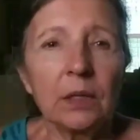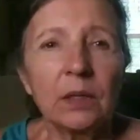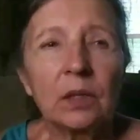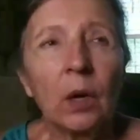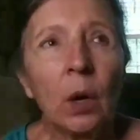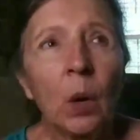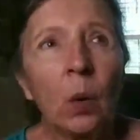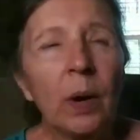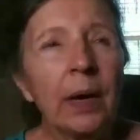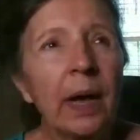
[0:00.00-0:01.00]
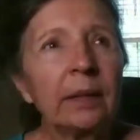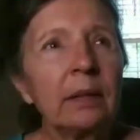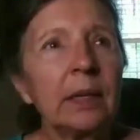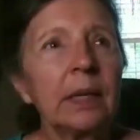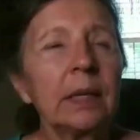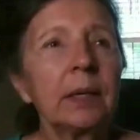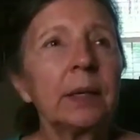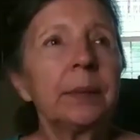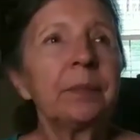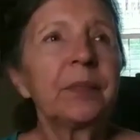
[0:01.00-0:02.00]
So I think
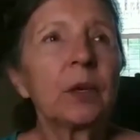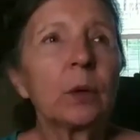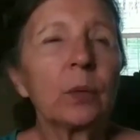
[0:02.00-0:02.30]
the